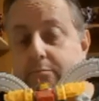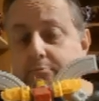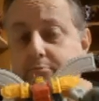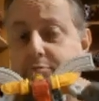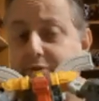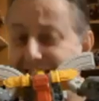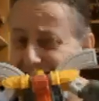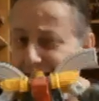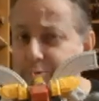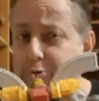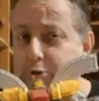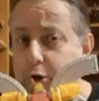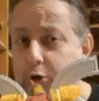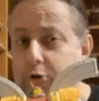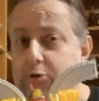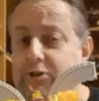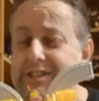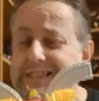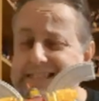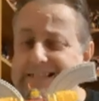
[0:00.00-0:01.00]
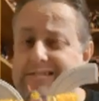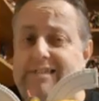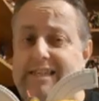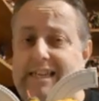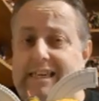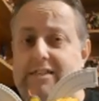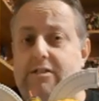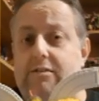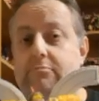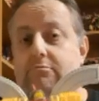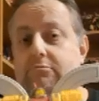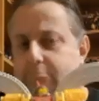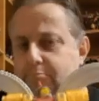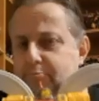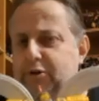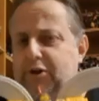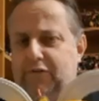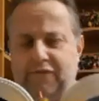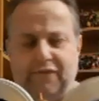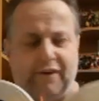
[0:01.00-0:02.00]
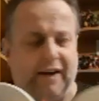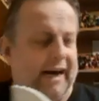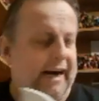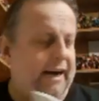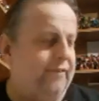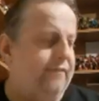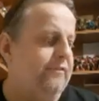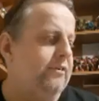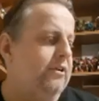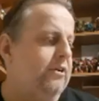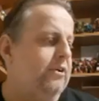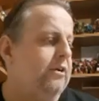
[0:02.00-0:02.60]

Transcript: Still good, still decent, but a 5